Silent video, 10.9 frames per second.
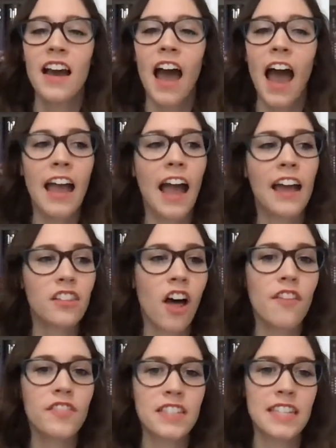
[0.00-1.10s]
I
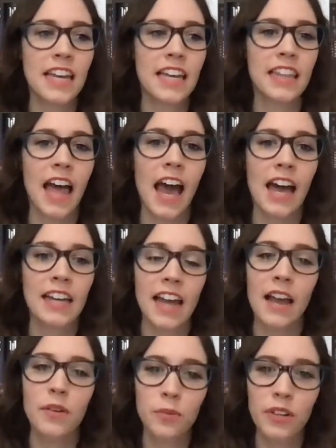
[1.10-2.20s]
loved seeing that. I
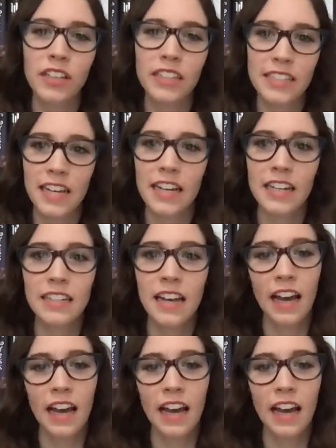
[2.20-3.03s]
really did.